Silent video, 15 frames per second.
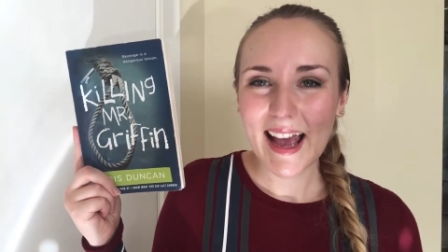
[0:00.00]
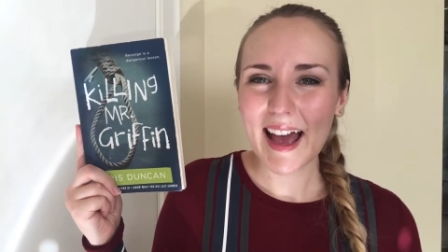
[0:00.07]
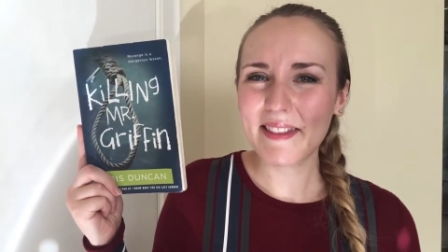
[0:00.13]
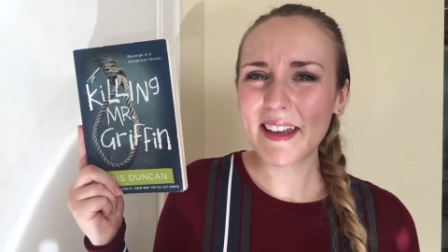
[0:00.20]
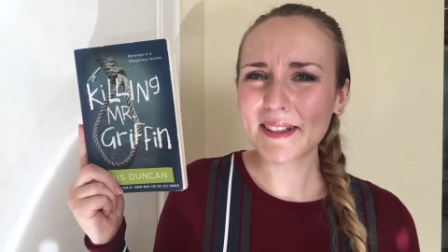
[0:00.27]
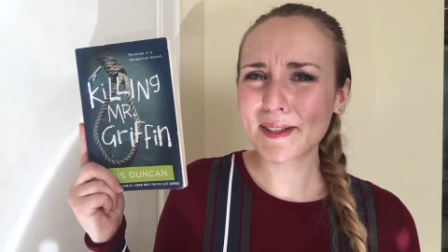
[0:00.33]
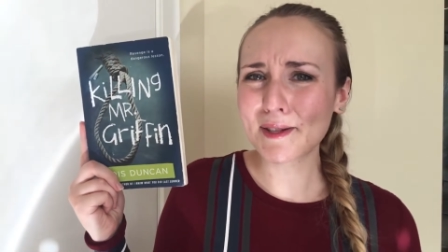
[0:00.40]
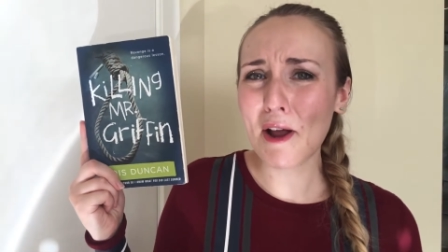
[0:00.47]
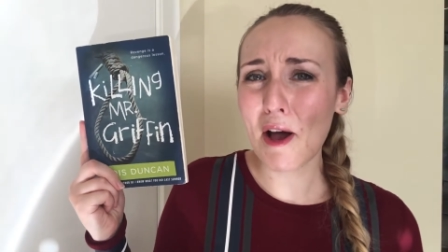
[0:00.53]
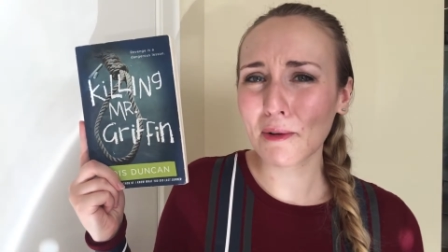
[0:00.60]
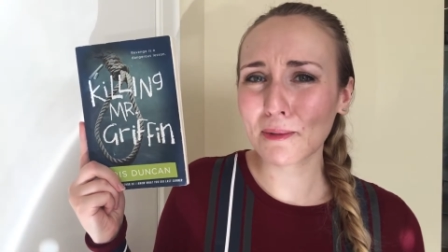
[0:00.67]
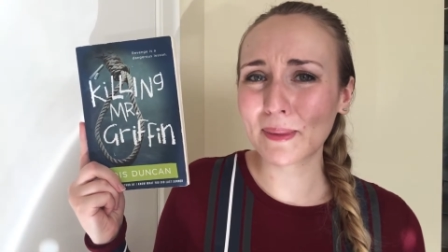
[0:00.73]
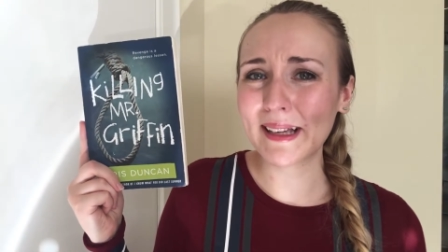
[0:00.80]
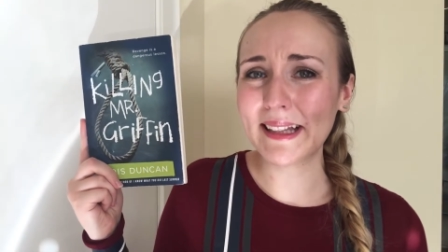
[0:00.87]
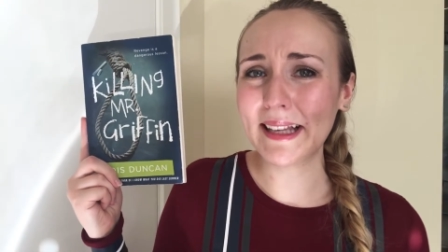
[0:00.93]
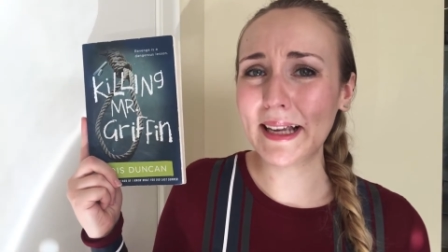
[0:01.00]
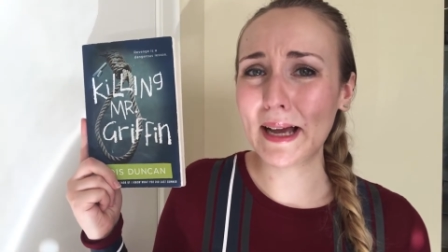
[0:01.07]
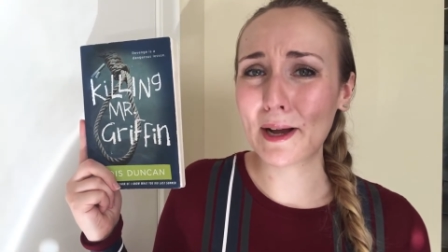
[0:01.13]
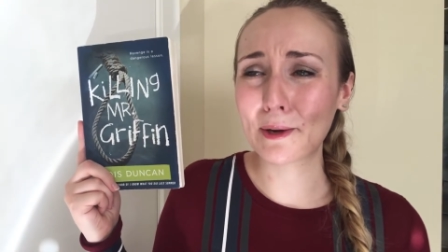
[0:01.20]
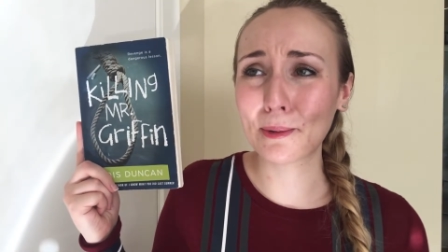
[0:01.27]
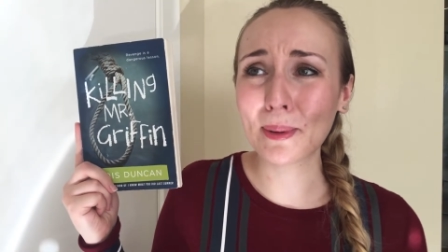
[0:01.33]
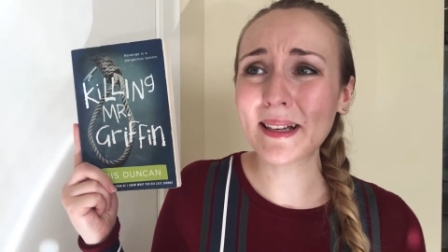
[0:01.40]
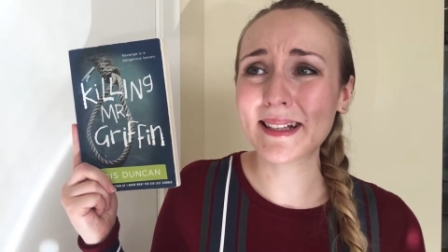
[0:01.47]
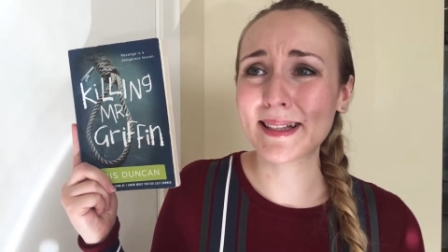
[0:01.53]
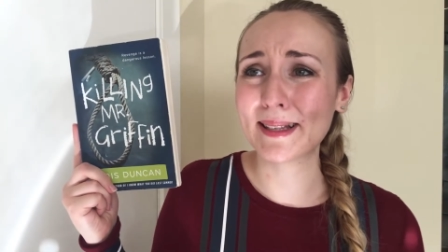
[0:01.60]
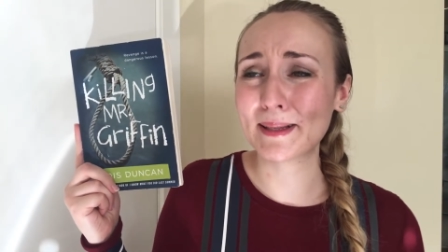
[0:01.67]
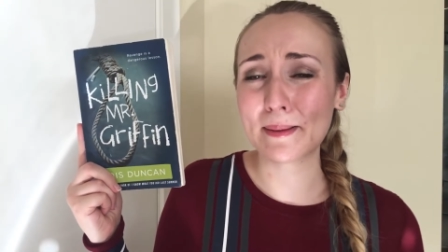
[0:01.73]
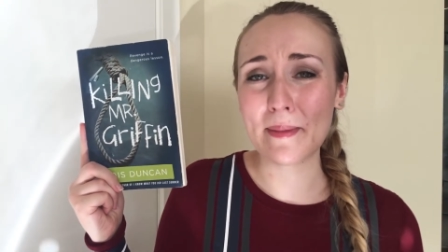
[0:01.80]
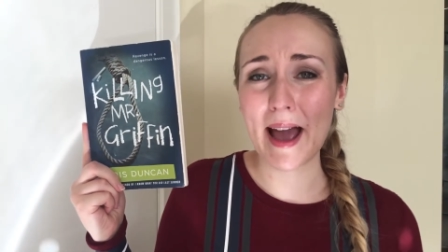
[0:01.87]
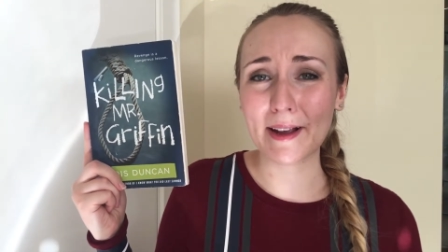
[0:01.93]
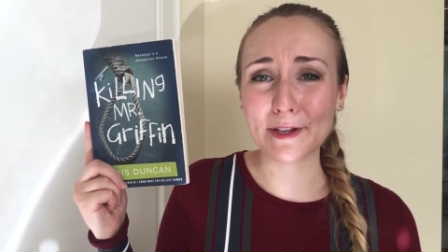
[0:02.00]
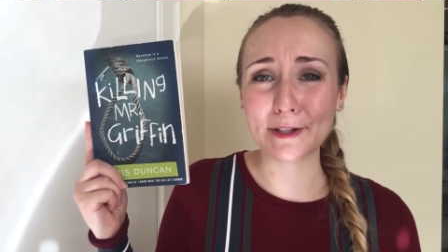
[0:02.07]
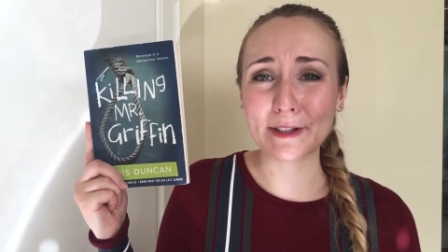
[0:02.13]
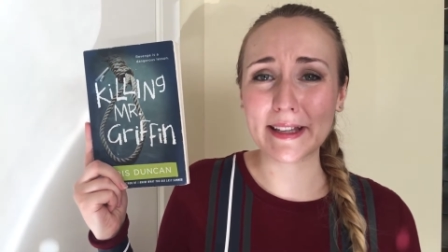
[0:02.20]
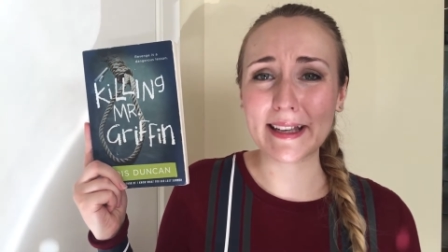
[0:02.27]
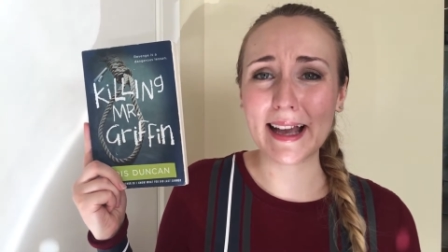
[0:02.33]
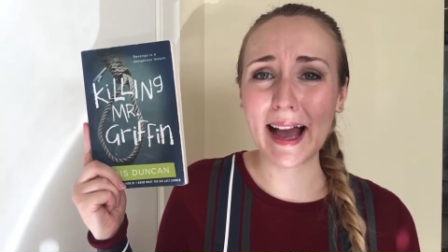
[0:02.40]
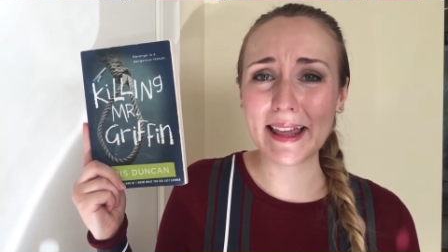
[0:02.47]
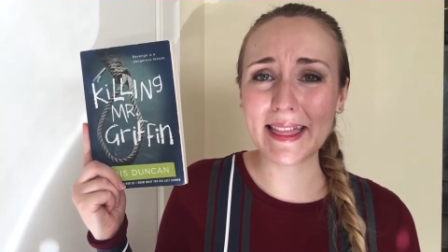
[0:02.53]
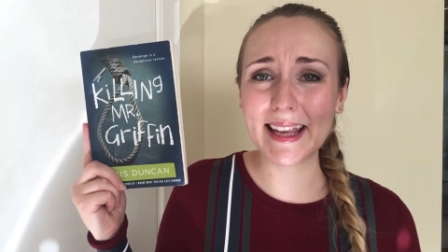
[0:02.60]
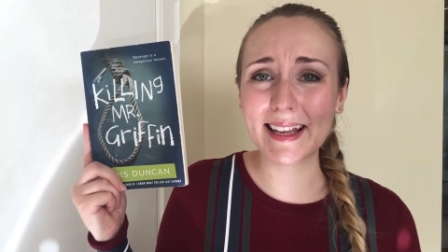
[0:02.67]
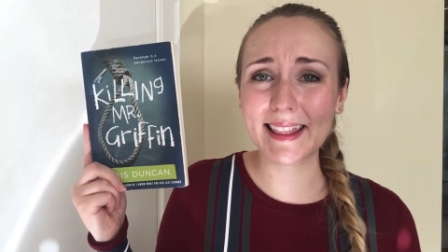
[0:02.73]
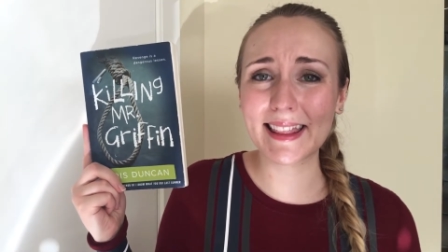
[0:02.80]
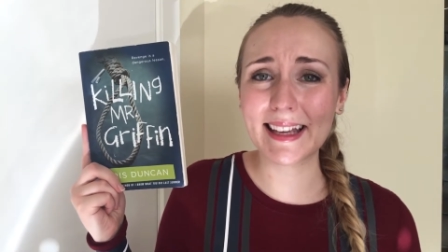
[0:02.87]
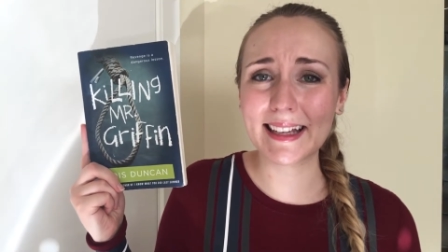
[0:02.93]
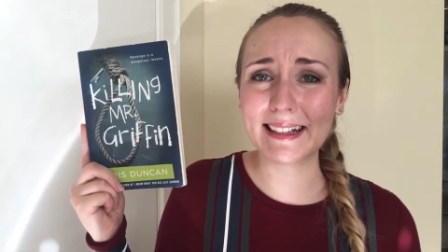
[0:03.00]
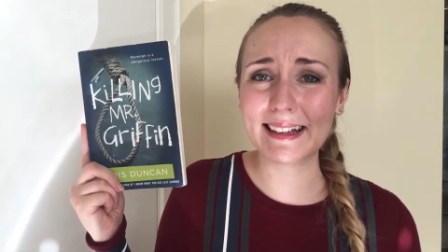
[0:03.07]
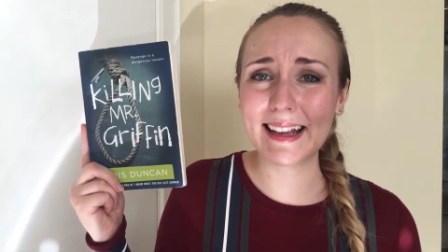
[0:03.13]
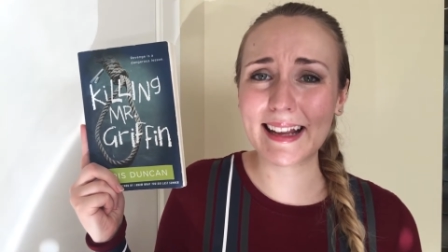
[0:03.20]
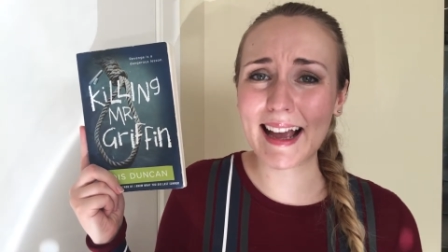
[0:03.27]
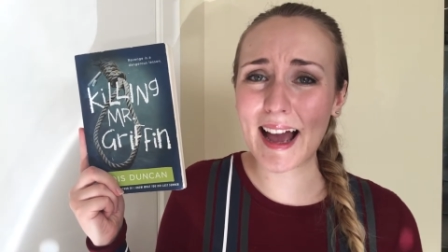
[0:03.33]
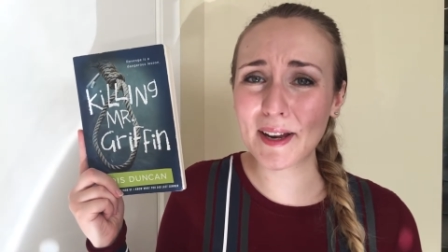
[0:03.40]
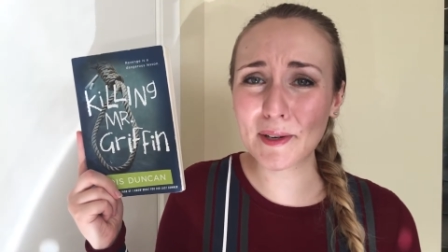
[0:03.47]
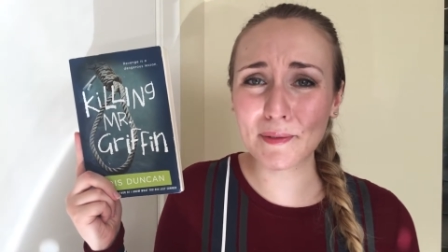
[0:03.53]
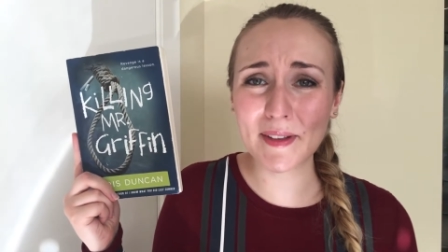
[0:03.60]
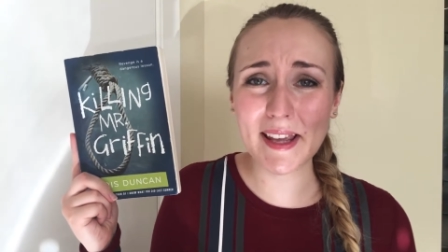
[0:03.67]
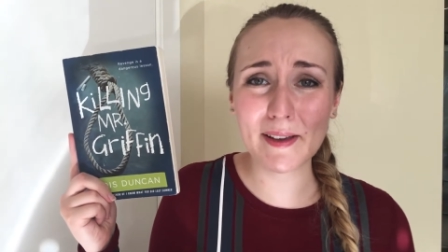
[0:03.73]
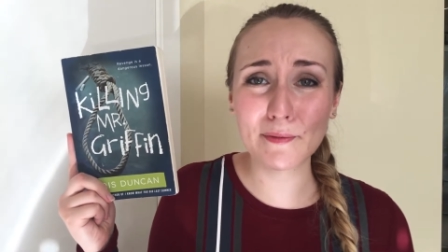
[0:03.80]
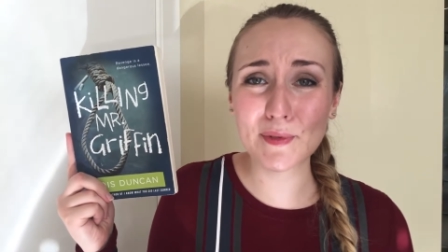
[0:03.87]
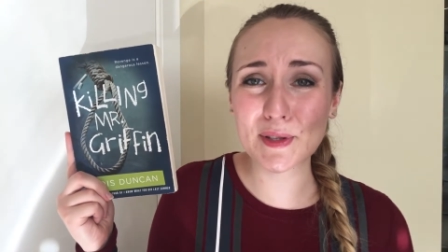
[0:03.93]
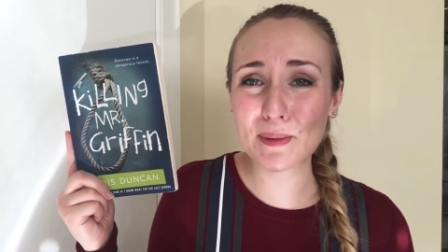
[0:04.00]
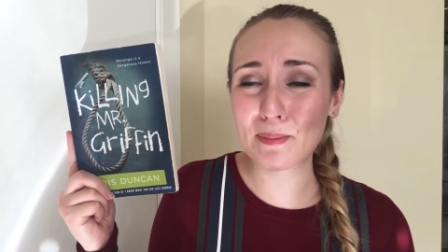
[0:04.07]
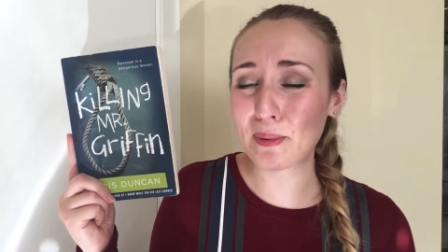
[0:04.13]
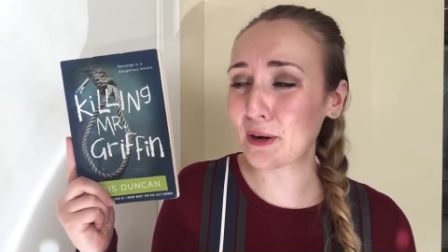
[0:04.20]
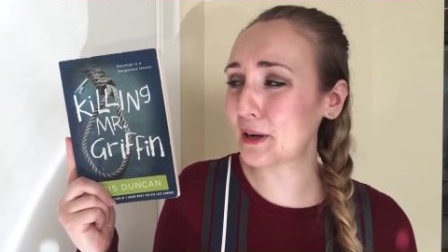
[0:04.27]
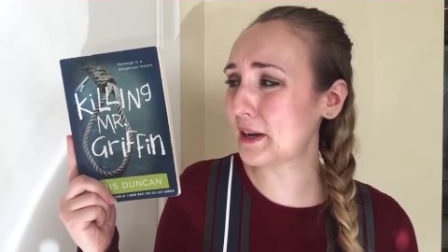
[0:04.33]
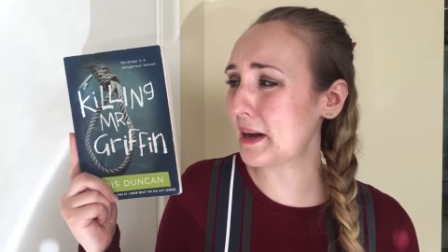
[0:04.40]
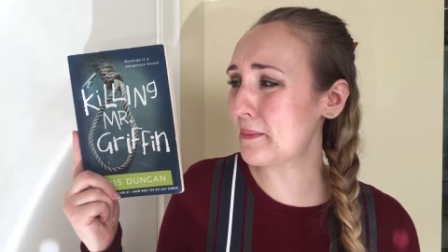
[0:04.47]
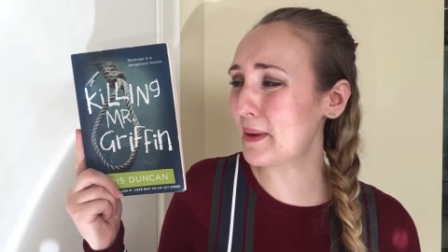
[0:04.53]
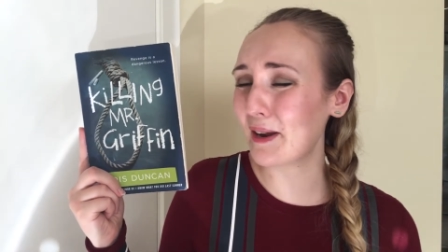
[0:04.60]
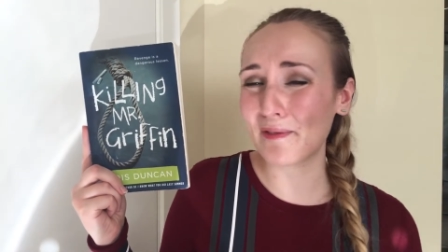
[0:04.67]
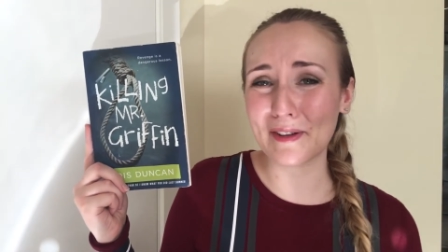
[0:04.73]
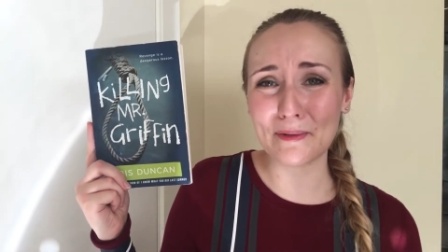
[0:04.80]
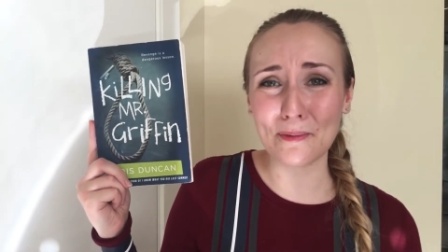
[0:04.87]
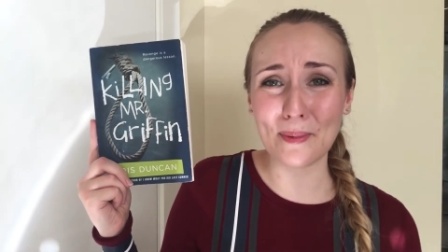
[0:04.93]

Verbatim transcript: And that's not really a criticism, actually. I think that it kind of gives the book a bit of a